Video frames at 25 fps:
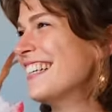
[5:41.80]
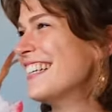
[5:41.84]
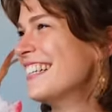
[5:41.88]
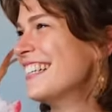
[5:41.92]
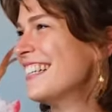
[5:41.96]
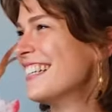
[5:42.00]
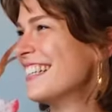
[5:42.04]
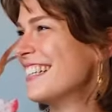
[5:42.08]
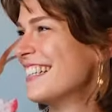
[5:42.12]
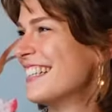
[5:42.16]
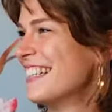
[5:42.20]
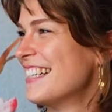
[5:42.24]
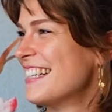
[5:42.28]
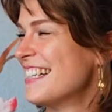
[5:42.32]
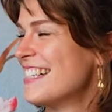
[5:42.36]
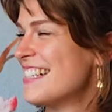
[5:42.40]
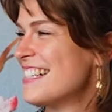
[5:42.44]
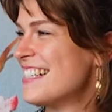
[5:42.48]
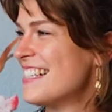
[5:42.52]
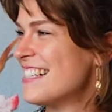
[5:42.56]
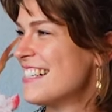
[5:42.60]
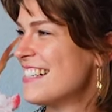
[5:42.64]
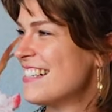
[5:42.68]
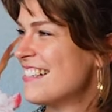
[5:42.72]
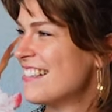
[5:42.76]

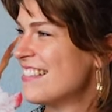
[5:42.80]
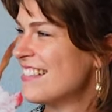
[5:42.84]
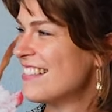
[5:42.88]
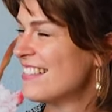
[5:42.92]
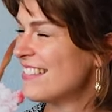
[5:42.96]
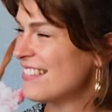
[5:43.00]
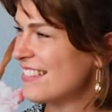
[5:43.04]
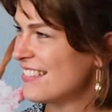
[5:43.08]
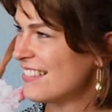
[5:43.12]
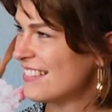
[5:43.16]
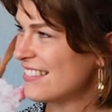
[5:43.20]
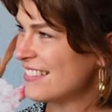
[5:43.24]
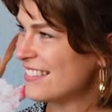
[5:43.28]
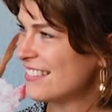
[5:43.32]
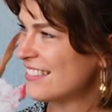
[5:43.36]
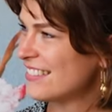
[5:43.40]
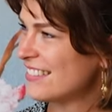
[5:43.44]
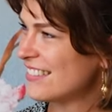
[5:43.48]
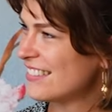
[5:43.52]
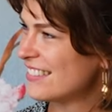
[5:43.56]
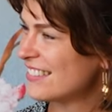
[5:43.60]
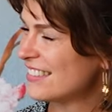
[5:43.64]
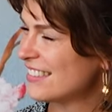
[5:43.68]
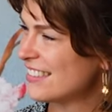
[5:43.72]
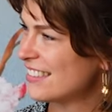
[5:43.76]

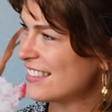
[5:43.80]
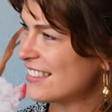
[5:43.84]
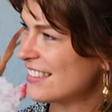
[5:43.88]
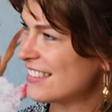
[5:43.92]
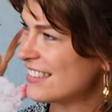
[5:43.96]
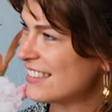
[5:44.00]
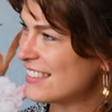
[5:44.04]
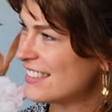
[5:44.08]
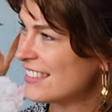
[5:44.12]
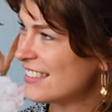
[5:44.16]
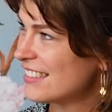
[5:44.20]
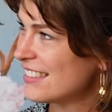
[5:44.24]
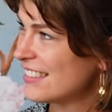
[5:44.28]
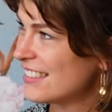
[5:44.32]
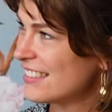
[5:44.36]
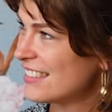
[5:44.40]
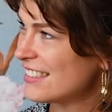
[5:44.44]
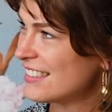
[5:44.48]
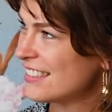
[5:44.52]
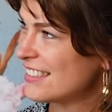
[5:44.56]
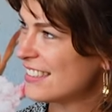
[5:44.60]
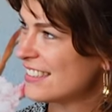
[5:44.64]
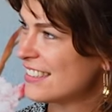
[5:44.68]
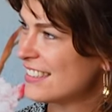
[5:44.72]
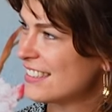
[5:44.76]

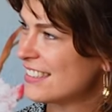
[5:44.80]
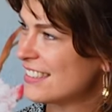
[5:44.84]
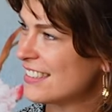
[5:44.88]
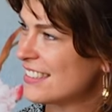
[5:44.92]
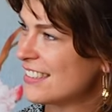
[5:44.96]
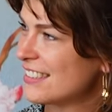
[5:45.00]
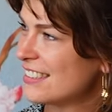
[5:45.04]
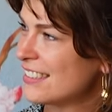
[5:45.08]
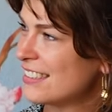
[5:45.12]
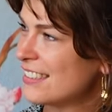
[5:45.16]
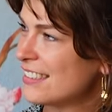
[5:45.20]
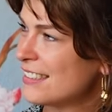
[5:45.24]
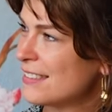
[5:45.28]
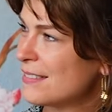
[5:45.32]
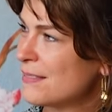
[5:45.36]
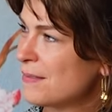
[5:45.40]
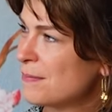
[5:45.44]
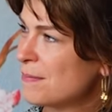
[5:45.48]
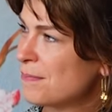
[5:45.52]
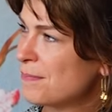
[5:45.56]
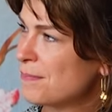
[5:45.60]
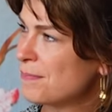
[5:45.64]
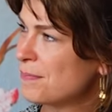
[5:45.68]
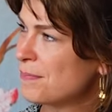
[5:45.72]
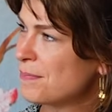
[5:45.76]

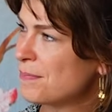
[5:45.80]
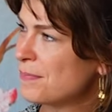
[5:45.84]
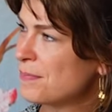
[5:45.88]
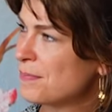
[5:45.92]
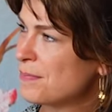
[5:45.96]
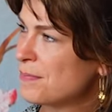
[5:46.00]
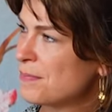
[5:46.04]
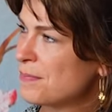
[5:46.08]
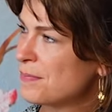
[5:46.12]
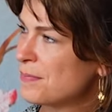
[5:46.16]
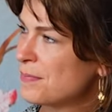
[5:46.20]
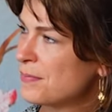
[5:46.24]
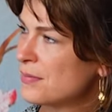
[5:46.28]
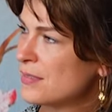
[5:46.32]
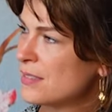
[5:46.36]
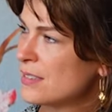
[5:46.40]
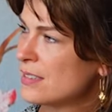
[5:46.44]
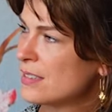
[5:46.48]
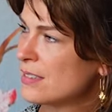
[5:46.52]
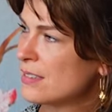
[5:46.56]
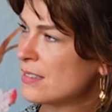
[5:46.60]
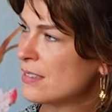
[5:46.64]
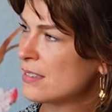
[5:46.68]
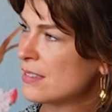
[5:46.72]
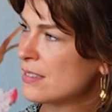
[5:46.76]

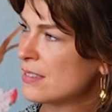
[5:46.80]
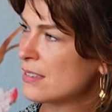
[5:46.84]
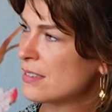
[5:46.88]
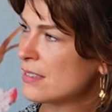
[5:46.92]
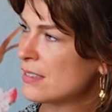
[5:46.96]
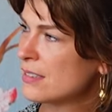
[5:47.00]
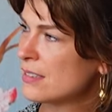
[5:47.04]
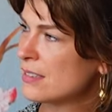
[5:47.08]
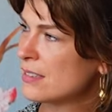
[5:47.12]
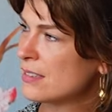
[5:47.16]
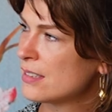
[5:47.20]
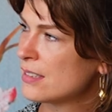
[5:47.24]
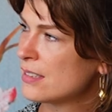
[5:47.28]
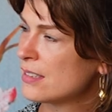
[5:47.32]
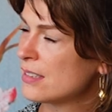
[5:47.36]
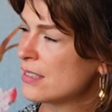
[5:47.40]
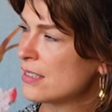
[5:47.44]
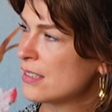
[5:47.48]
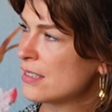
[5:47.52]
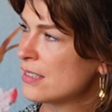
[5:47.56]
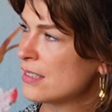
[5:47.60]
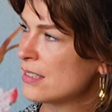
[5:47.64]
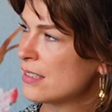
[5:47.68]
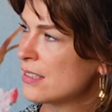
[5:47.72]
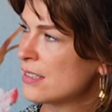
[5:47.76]

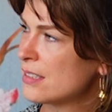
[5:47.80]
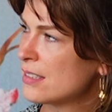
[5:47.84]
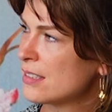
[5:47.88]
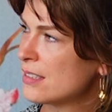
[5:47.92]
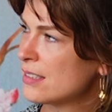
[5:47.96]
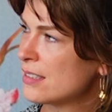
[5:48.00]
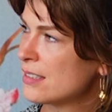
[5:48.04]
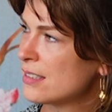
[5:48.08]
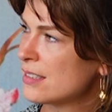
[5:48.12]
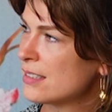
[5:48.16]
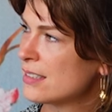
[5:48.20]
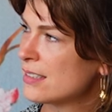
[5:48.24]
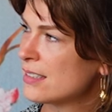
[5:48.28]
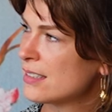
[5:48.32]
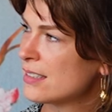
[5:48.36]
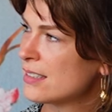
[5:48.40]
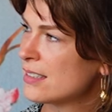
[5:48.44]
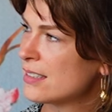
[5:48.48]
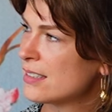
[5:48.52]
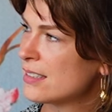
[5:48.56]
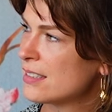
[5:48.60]
The person shown says nothing.